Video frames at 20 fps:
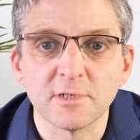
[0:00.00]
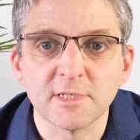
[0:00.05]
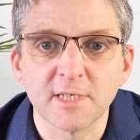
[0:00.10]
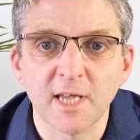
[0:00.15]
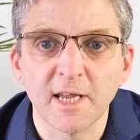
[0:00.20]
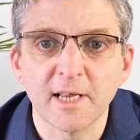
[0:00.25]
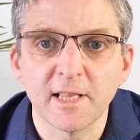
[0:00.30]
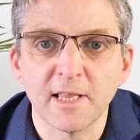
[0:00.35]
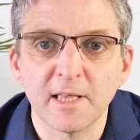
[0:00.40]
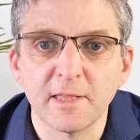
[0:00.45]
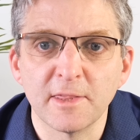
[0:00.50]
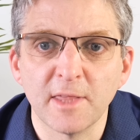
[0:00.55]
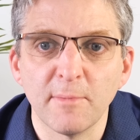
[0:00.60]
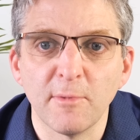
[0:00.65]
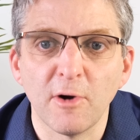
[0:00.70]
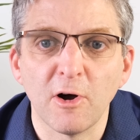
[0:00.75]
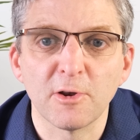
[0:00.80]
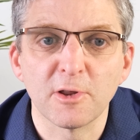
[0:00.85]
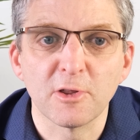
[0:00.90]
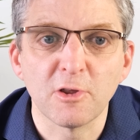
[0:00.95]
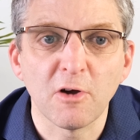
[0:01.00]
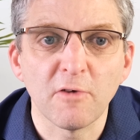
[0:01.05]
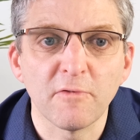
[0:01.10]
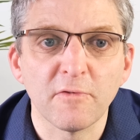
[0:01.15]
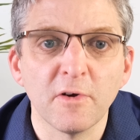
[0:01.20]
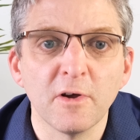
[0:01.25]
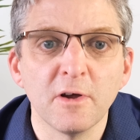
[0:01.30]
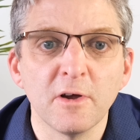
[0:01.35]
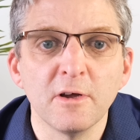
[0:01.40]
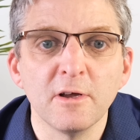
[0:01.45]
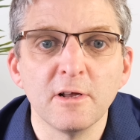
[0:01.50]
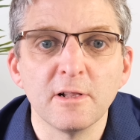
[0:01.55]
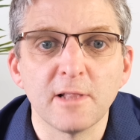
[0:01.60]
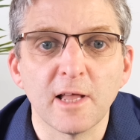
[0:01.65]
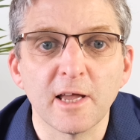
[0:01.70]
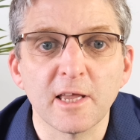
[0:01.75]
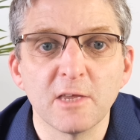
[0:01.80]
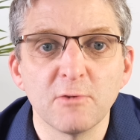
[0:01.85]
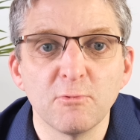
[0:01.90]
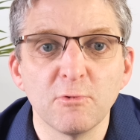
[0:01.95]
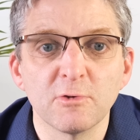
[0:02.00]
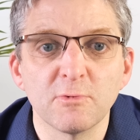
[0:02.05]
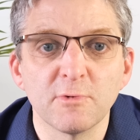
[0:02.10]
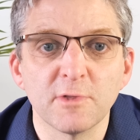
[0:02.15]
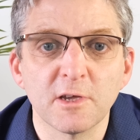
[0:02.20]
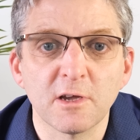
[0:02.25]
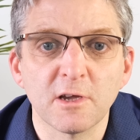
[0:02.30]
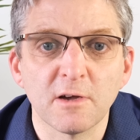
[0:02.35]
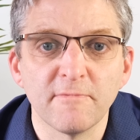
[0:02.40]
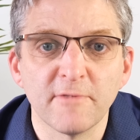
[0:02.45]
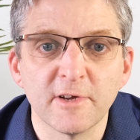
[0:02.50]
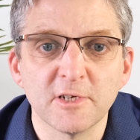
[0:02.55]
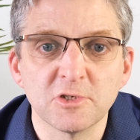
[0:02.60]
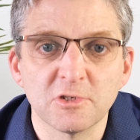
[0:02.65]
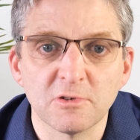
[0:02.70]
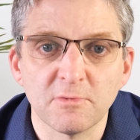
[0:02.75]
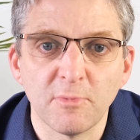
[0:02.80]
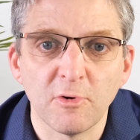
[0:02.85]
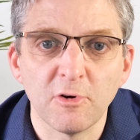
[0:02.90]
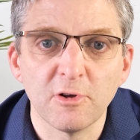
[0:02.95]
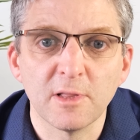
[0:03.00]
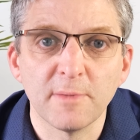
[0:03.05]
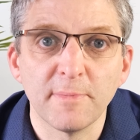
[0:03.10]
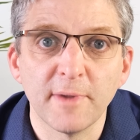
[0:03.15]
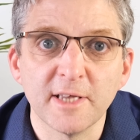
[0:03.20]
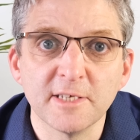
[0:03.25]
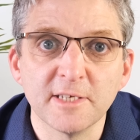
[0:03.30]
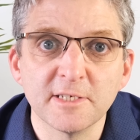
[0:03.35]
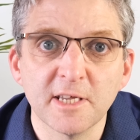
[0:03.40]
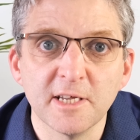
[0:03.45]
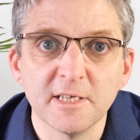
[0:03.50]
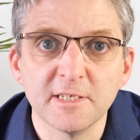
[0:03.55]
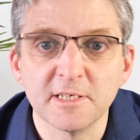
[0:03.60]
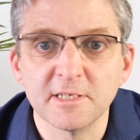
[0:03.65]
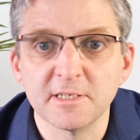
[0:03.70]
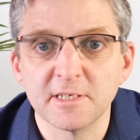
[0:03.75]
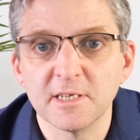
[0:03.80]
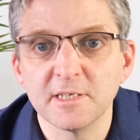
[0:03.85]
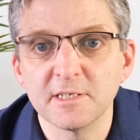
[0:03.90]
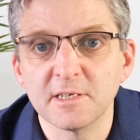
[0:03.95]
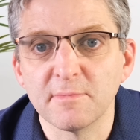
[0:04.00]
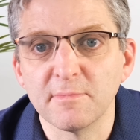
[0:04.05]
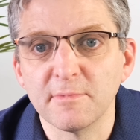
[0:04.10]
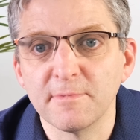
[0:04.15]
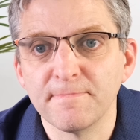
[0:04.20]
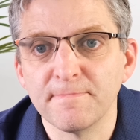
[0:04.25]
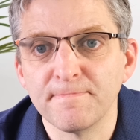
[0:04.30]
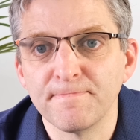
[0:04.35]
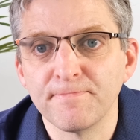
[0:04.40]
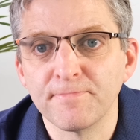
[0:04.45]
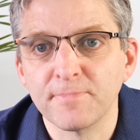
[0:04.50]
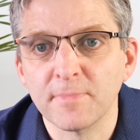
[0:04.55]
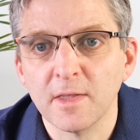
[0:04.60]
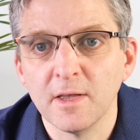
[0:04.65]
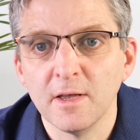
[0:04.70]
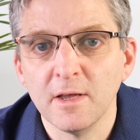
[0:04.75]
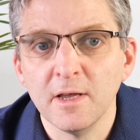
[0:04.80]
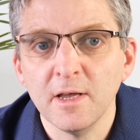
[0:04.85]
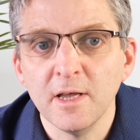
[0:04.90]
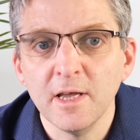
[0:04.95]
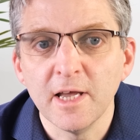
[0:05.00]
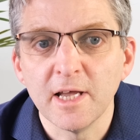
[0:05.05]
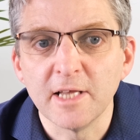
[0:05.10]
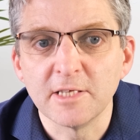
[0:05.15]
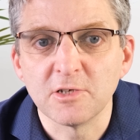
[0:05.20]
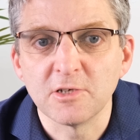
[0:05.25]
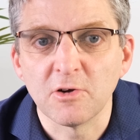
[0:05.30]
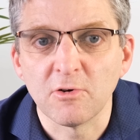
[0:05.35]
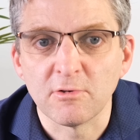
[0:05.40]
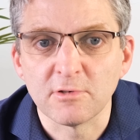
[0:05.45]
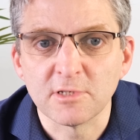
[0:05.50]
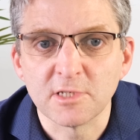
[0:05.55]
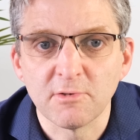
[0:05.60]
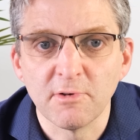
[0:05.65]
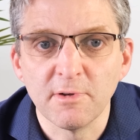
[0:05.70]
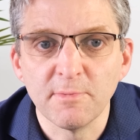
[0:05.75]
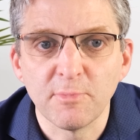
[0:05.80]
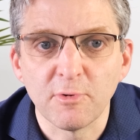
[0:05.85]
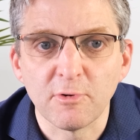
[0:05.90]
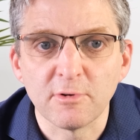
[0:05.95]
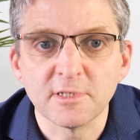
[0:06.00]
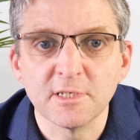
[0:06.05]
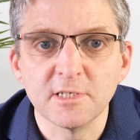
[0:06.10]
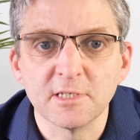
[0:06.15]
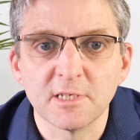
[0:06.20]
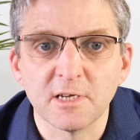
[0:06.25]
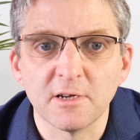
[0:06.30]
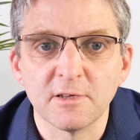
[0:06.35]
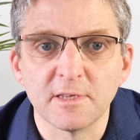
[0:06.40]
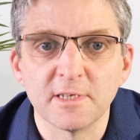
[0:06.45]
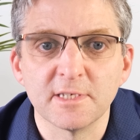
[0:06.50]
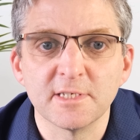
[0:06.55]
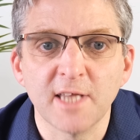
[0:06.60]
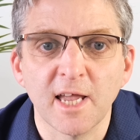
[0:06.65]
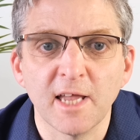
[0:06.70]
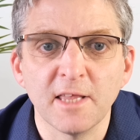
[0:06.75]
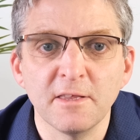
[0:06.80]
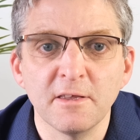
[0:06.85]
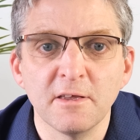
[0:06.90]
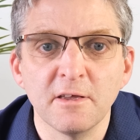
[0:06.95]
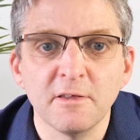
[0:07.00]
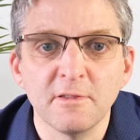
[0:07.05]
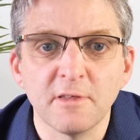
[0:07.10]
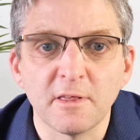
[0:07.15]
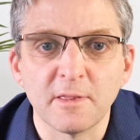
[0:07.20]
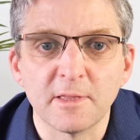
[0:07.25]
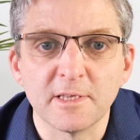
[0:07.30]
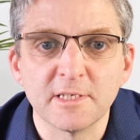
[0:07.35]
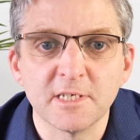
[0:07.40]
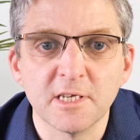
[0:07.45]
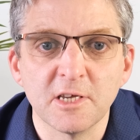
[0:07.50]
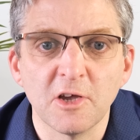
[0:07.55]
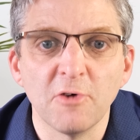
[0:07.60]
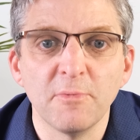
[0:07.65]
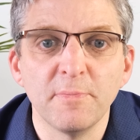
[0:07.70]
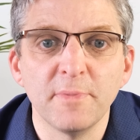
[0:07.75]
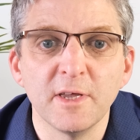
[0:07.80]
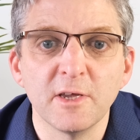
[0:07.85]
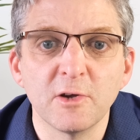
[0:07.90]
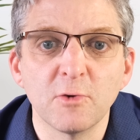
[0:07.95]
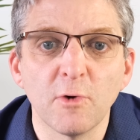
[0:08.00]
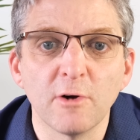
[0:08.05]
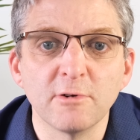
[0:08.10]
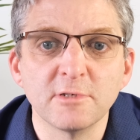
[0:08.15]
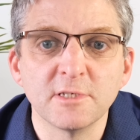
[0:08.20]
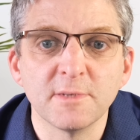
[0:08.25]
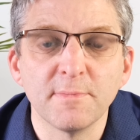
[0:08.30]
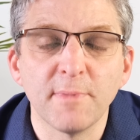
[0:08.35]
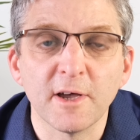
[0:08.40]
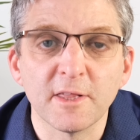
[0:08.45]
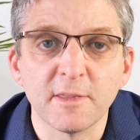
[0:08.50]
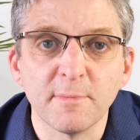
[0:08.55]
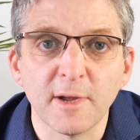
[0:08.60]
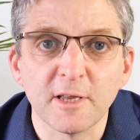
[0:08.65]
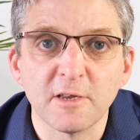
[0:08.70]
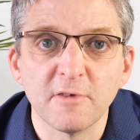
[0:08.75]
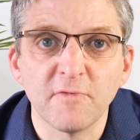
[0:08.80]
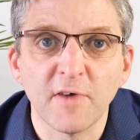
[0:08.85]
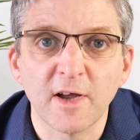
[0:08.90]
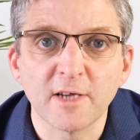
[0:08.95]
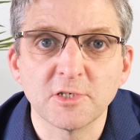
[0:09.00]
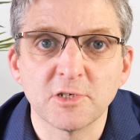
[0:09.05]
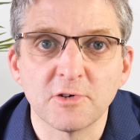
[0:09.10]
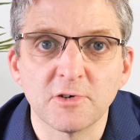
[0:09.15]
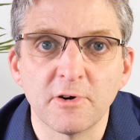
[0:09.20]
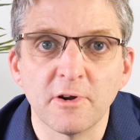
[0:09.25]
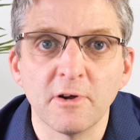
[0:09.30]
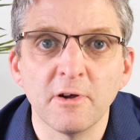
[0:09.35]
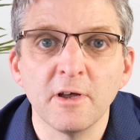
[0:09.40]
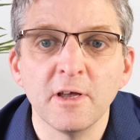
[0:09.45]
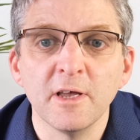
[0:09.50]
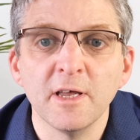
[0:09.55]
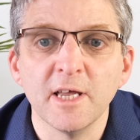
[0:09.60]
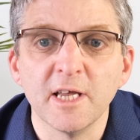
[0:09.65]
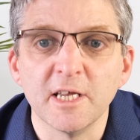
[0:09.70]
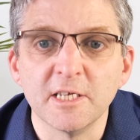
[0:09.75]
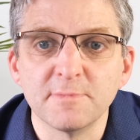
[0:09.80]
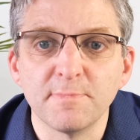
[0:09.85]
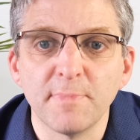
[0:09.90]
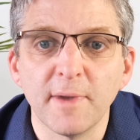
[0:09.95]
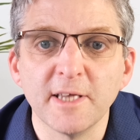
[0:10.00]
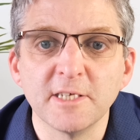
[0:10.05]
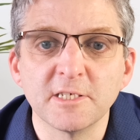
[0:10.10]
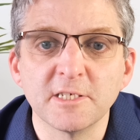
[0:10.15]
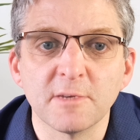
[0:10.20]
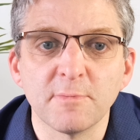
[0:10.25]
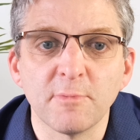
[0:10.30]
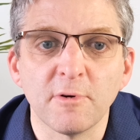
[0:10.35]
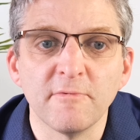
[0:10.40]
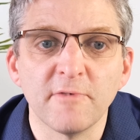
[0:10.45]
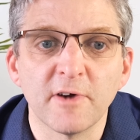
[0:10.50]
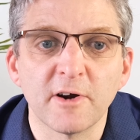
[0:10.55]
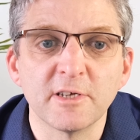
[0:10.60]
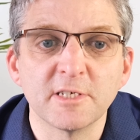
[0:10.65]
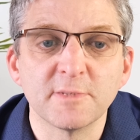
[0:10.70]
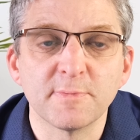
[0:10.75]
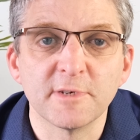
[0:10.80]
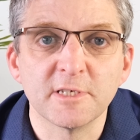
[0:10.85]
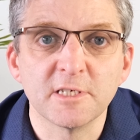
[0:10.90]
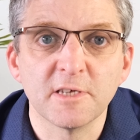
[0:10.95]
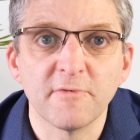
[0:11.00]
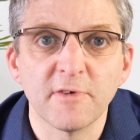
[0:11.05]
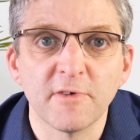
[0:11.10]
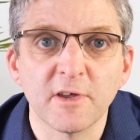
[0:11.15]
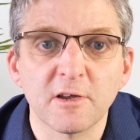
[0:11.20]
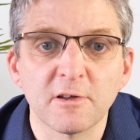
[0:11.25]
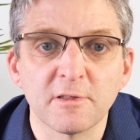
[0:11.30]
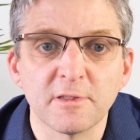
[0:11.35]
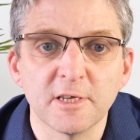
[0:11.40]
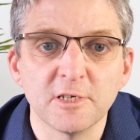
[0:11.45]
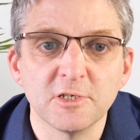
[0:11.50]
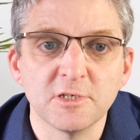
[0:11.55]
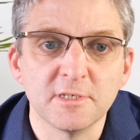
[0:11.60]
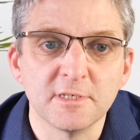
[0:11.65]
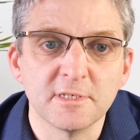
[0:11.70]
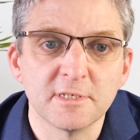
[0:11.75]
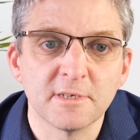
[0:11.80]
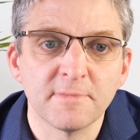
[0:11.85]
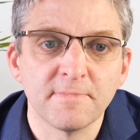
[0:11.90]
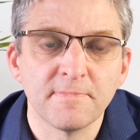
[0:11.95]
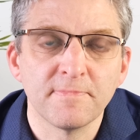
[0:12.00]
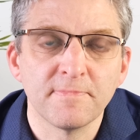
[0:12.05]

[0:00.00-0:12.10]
cycling them on and off like you would with a conventional boiler-based heating system. It's also important to understand that the COP quoted by the manufacturer is based upon very specific conditions.